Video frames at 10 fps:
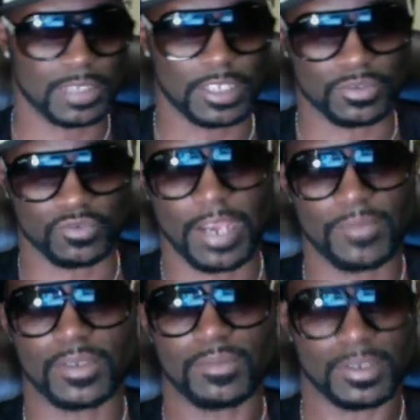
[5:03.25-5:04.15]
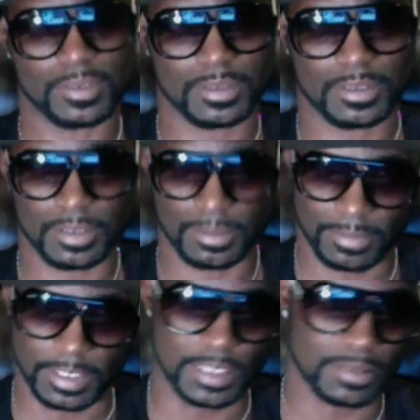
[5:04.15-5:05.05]
That's what's driving your business:
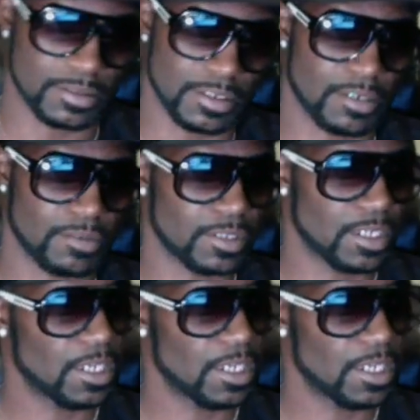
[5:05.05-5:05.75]
leads and sales.